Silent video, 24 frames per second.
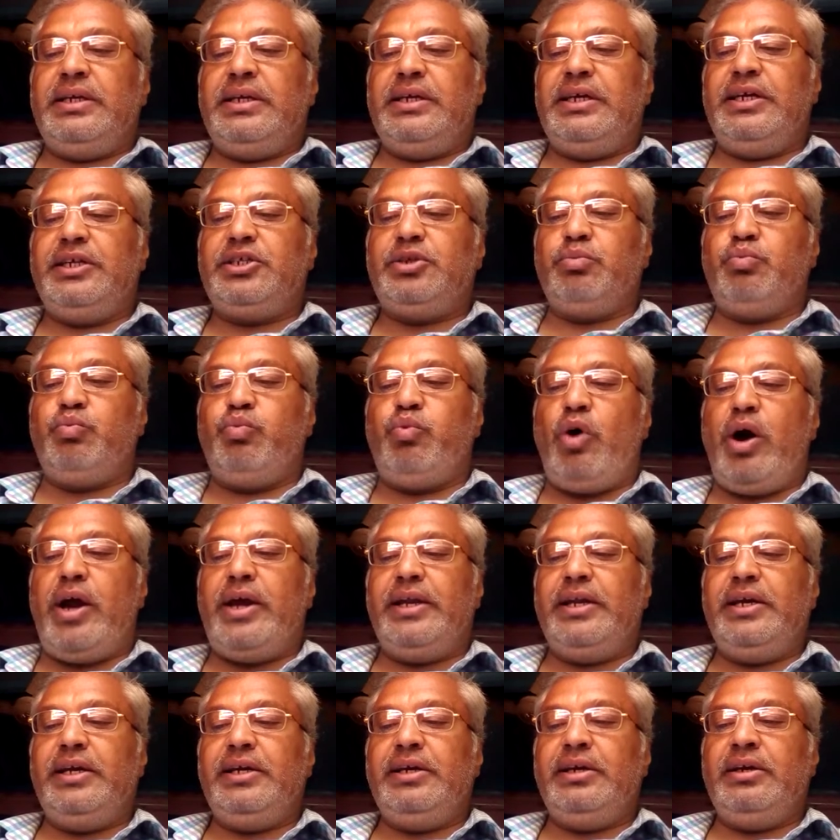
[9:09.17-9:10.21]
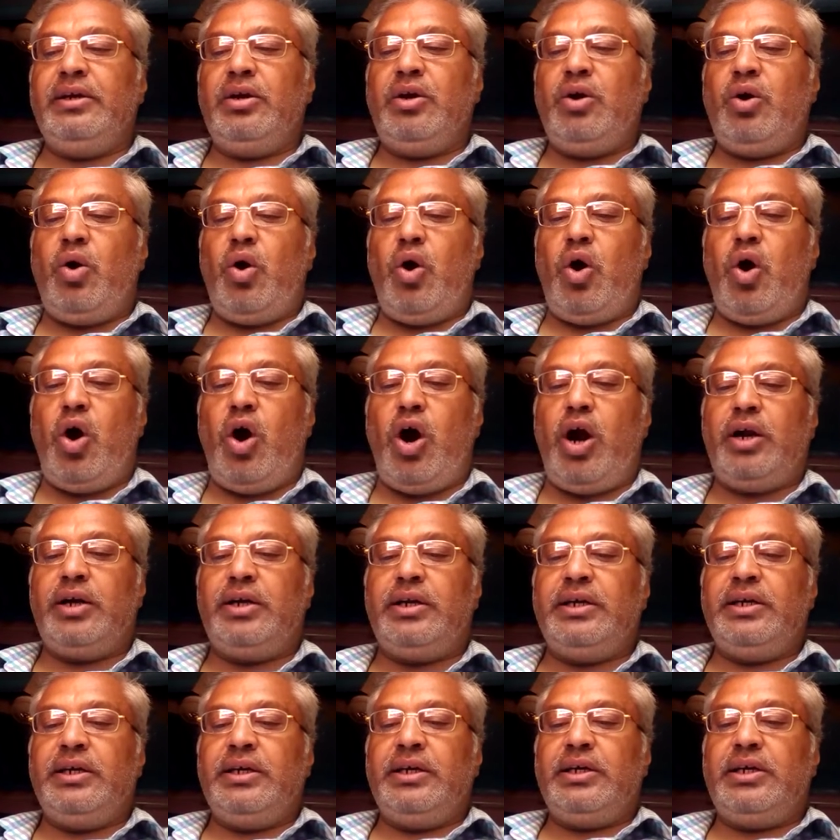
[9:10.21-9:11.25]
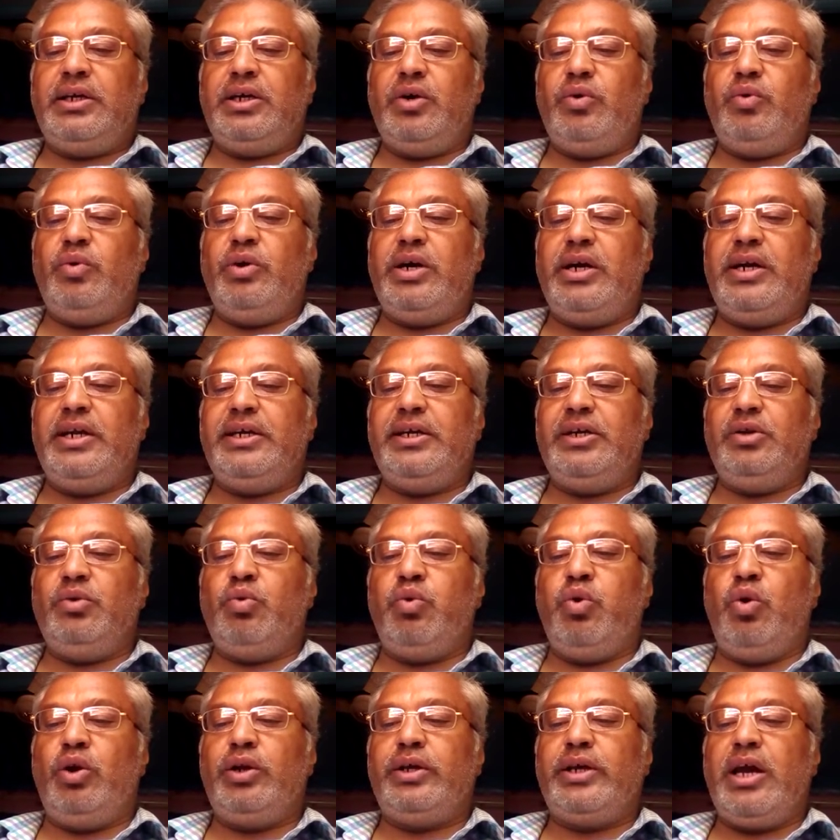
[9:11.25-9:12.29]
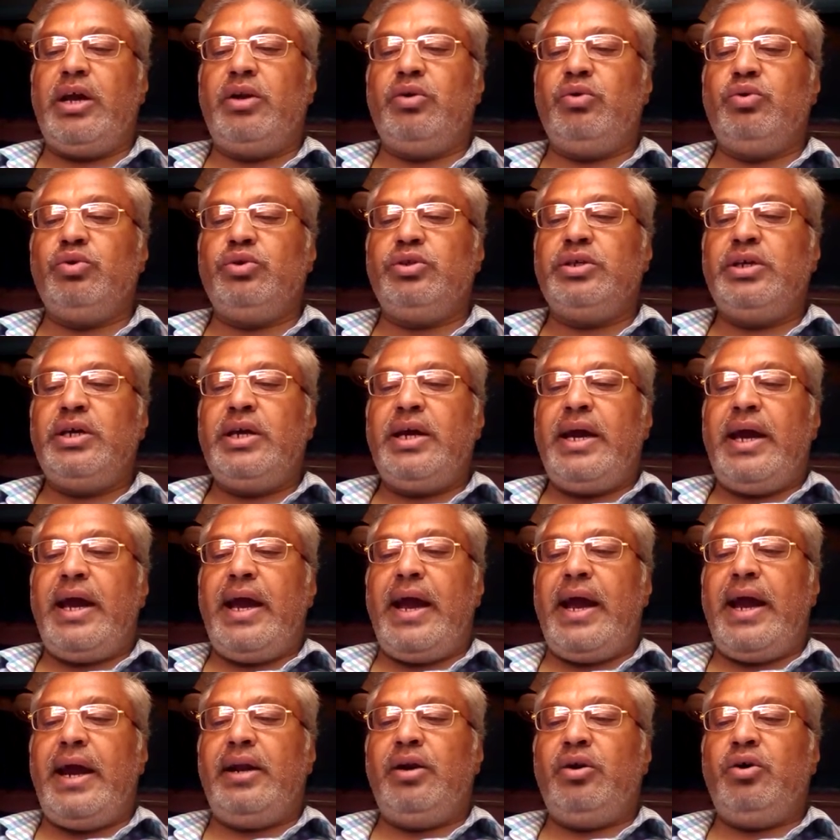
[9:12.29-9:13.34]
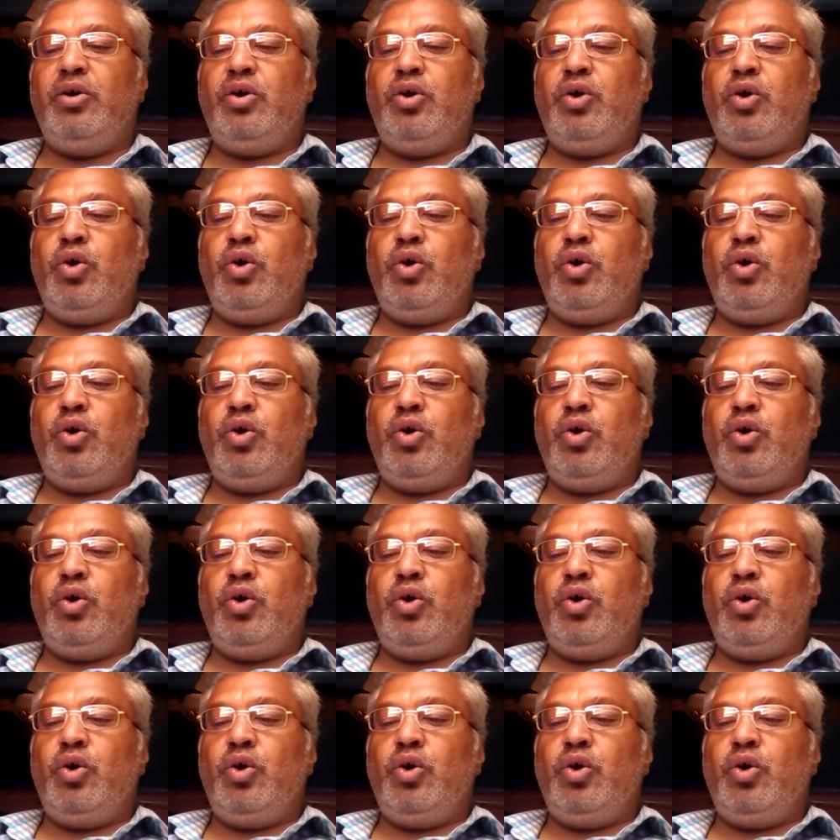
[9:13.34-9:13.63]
It's boiling hot, covered in volcanoes, and